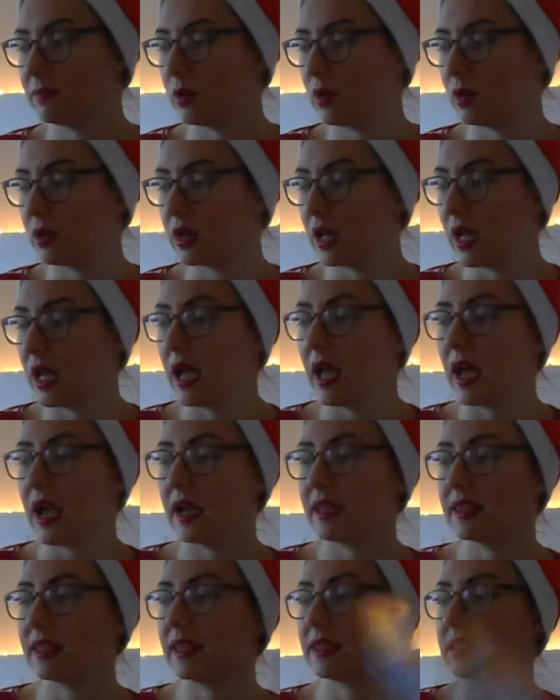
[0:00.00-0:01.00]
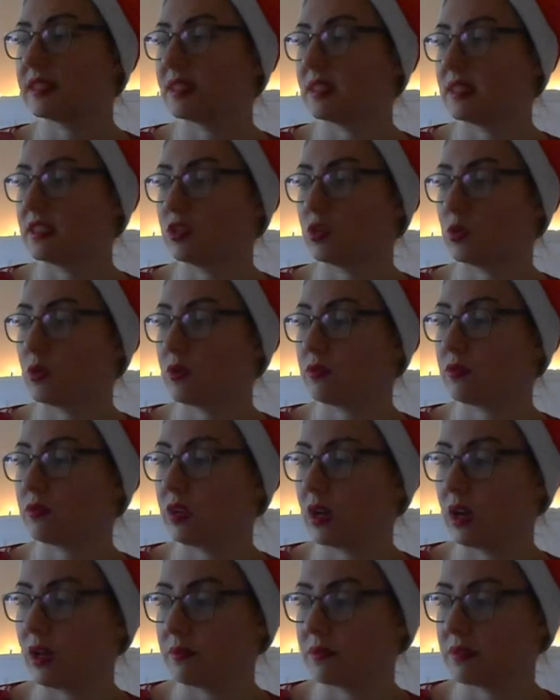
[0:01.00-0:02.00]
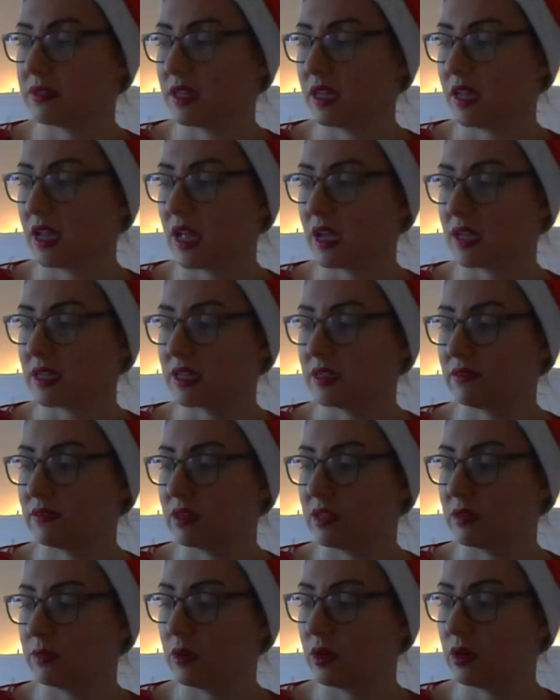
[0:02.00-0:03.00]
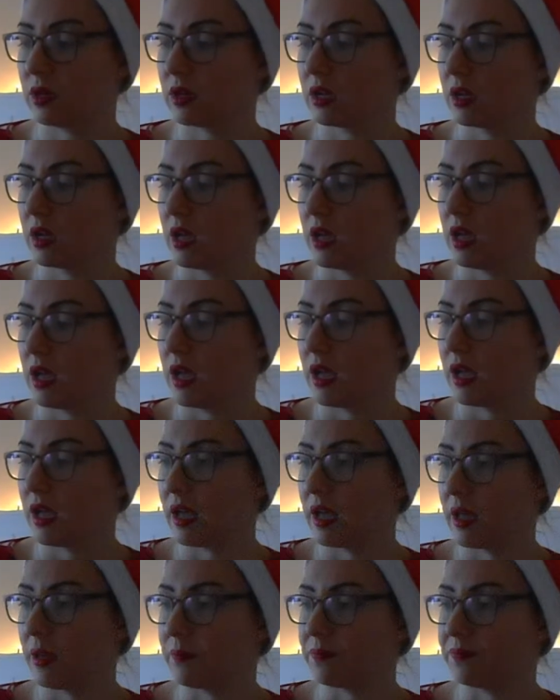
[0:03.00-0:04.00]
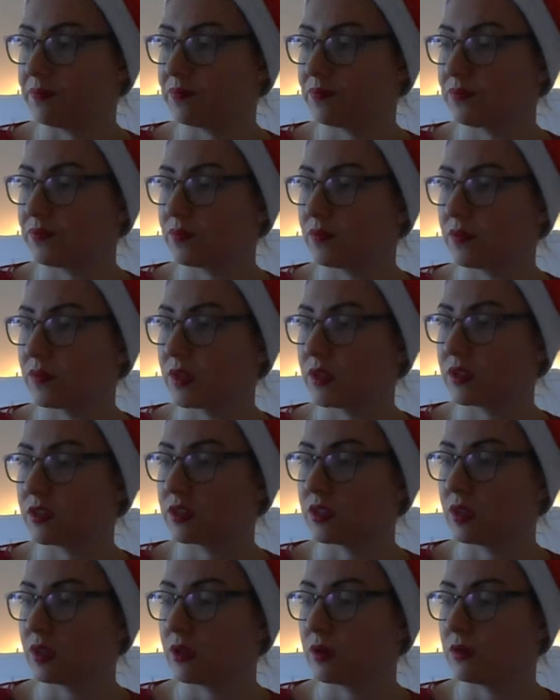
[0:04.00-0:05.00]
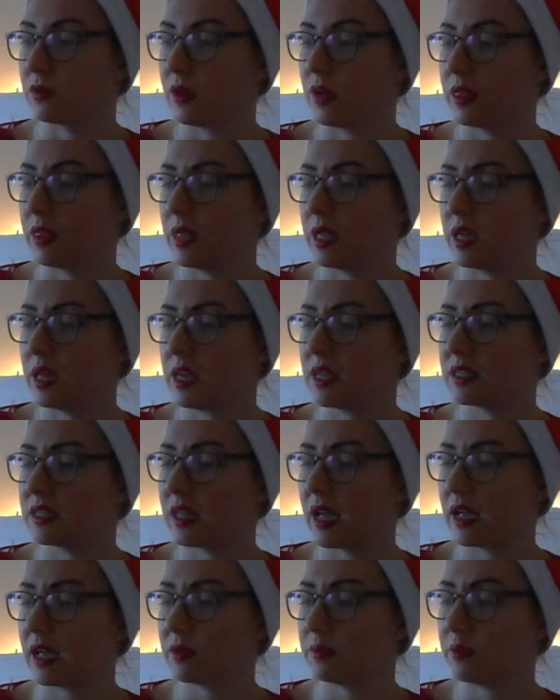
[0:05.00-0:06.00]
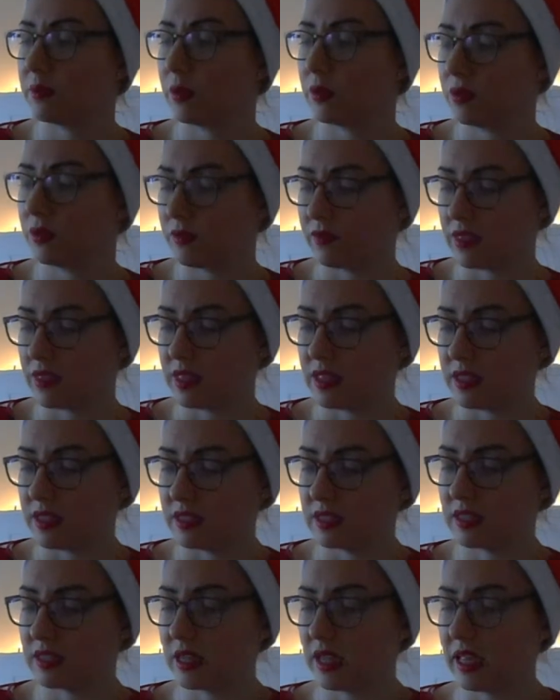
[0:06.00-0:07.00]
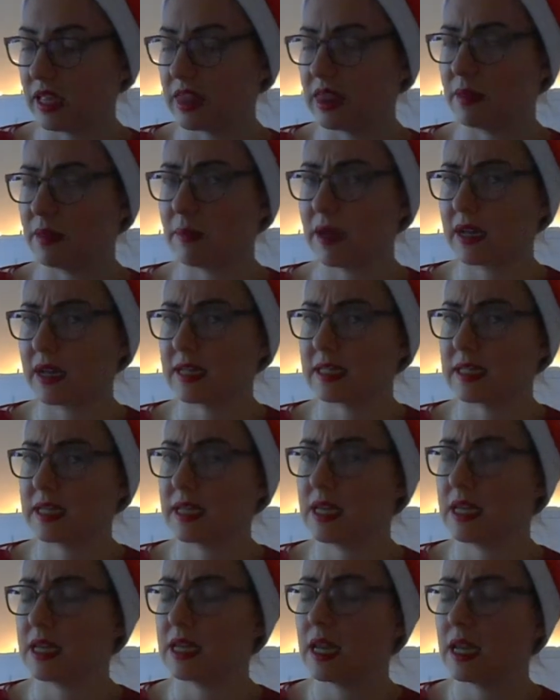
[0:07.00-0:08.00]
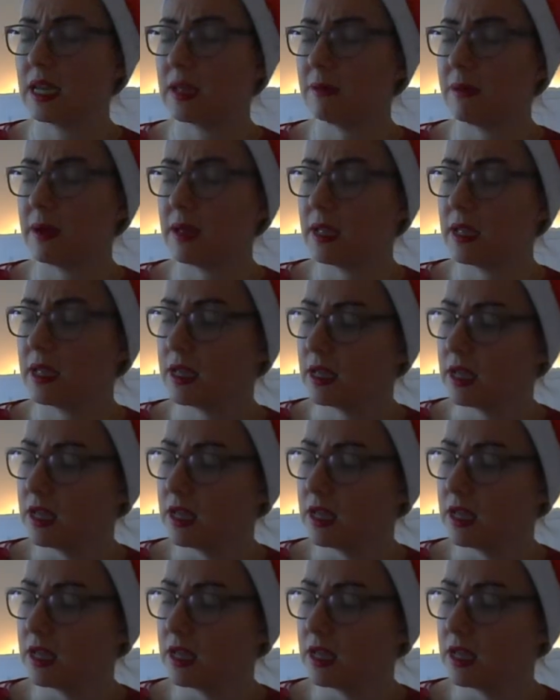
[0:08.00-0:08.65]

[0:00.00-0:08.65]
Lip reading: book, and that's the Squirrel Club sticker activity book. So I think he's had both of these in the magazine anyway,